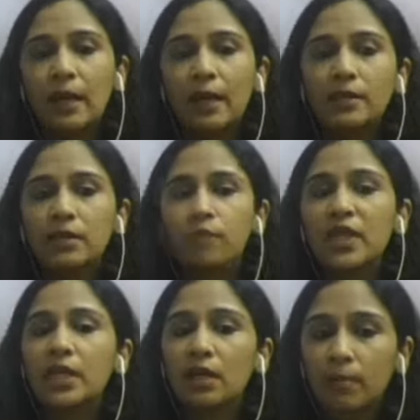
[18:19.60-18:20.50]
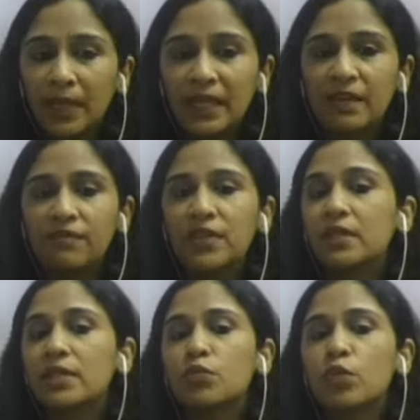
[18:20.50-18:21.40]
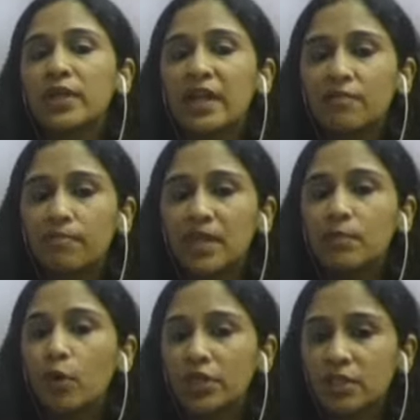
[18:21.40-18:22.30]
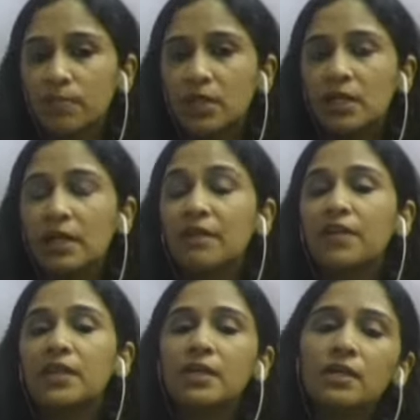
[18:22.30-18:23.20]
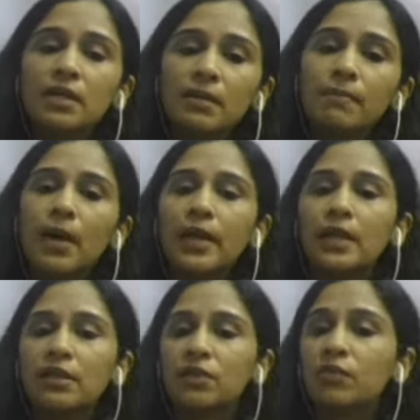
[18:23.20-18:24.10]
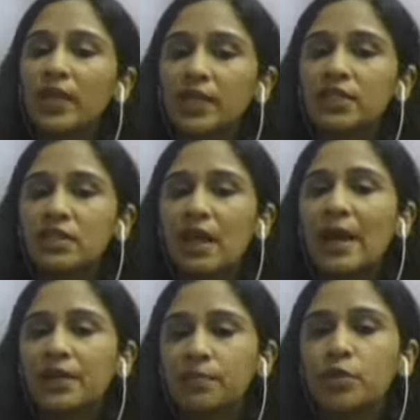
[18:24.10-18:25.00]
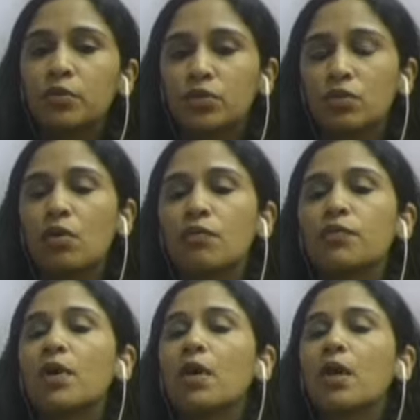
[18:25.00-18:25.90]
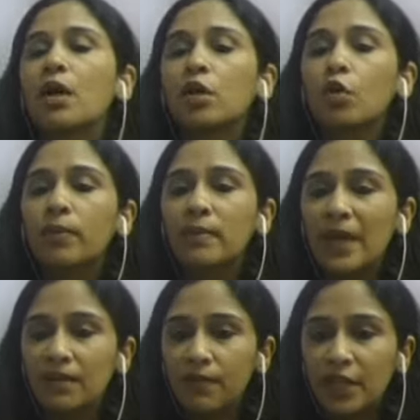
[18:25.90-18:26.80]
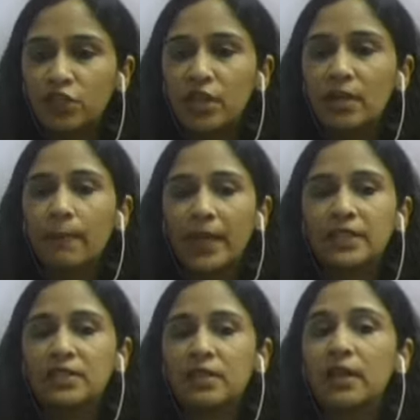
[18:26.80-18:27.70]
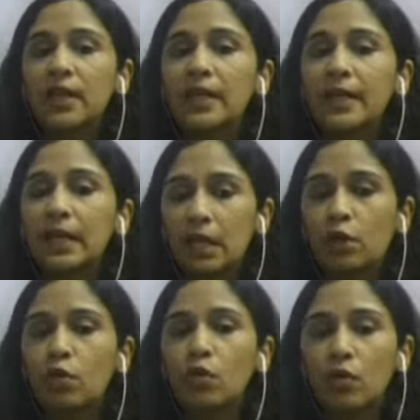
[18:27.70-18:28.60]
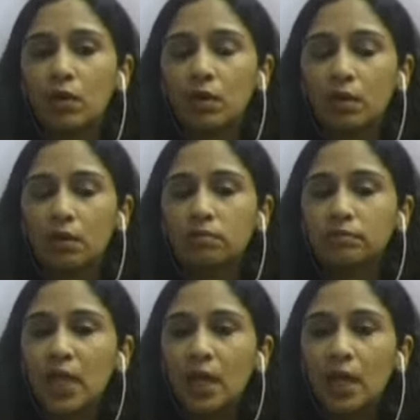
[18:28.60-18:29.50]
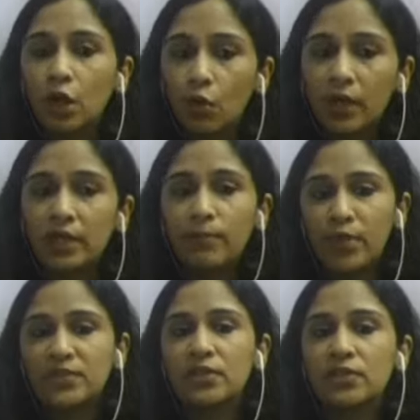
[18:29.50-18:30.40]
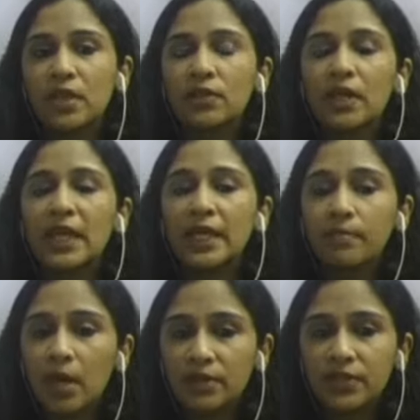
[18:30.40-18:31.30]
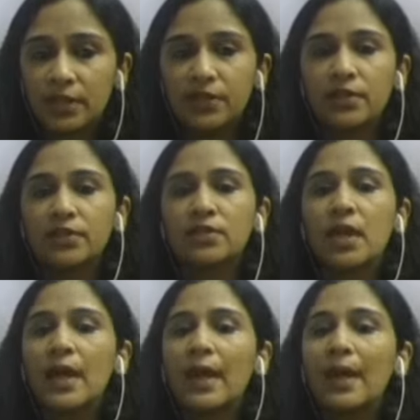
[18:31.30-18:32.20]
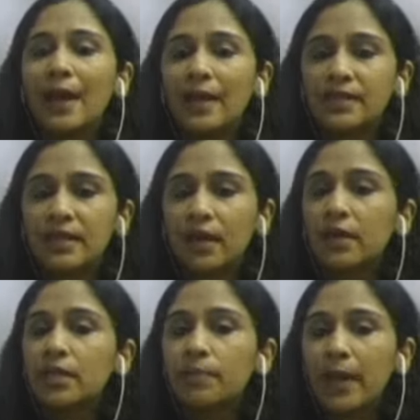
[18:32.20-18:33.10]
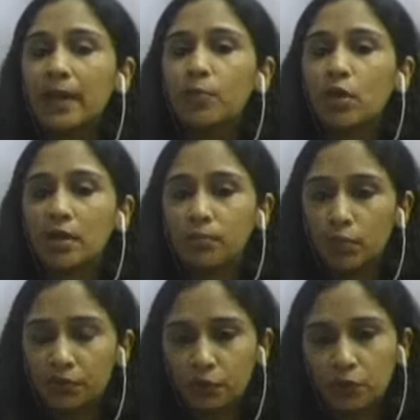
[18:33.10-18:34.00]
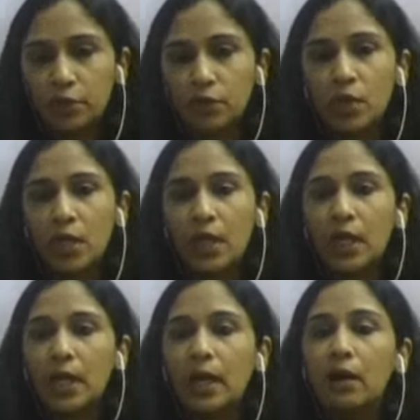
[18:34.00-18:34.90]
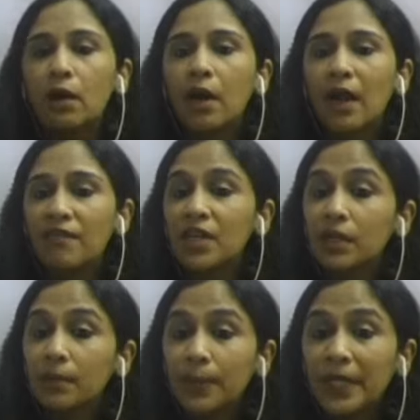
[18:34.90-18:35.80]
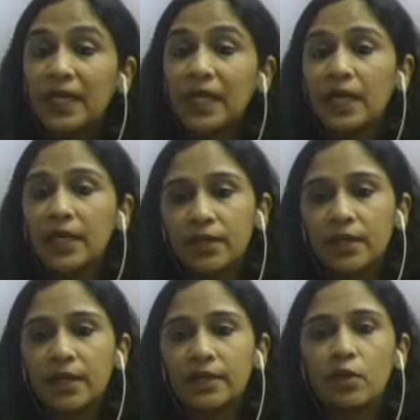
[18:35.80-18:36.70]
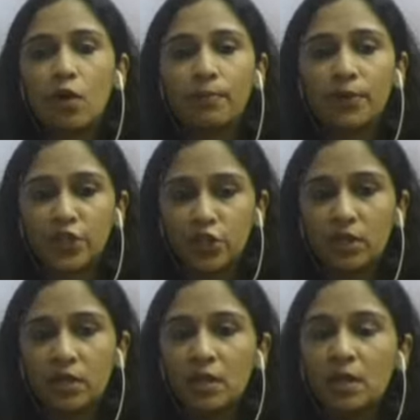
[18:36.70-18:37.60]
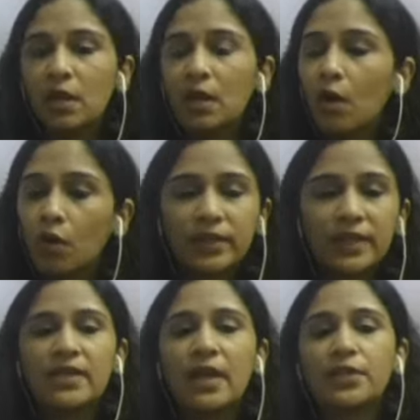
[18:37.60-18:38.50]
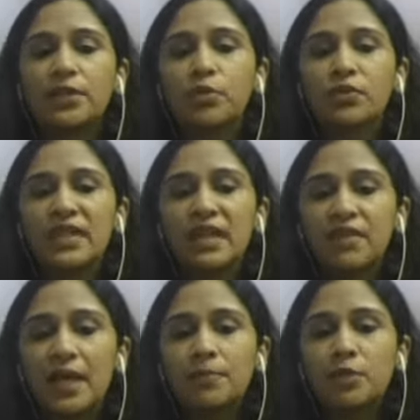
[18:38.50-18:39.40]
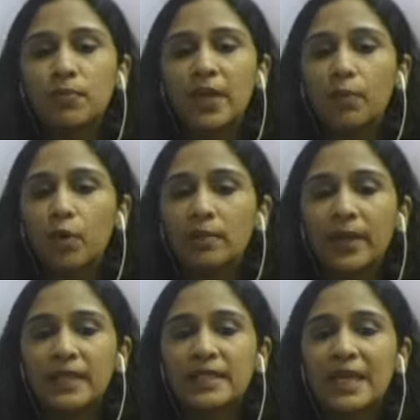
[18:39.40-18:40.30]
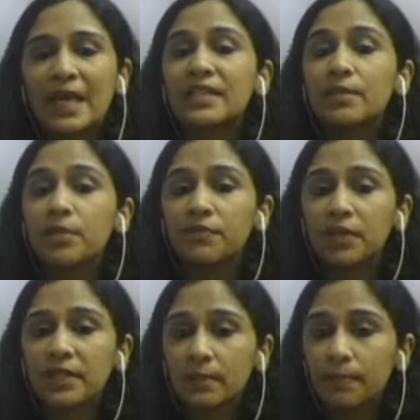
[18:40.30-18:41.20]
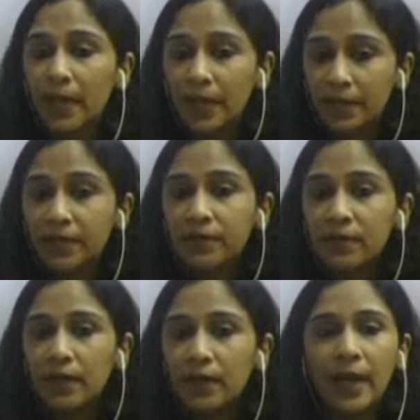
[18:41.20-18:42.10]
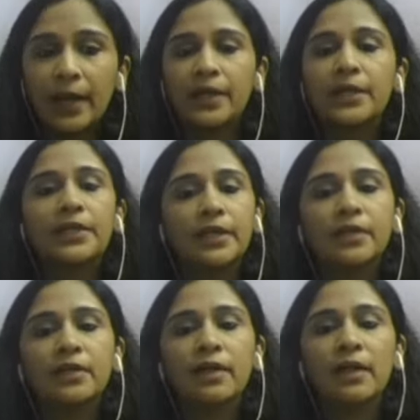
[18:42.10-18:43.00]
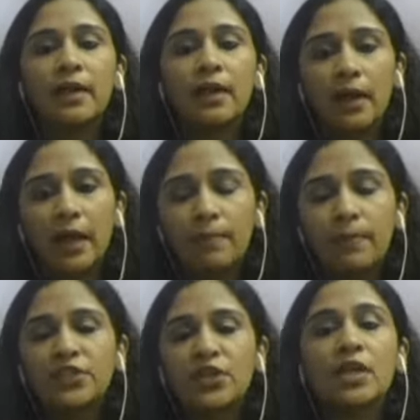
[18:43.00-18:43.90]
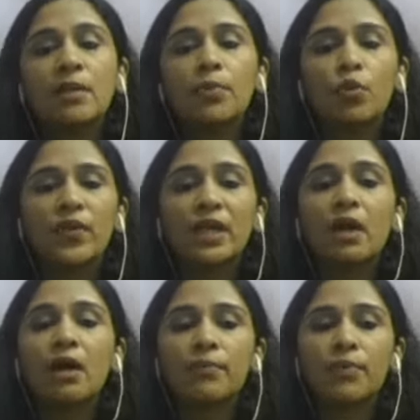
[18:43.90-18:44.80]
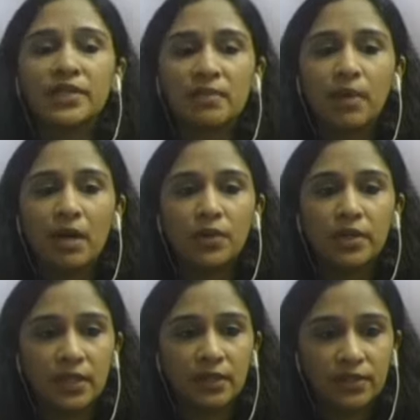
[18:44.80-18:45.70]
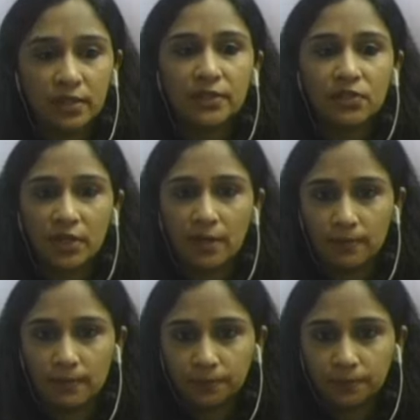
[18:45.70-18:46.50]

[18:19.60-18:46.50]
And we believe that this wouldn't have been possible if we didn't combine the various attributes of global manufacturing base, creating local presence in the key demand centers, enhancing our DPAC product portfolio, having a completely integrated operation. All these attributes have helped to make Polyplex as the preferred supplier and in turn help us in improving our pricing power in this industry.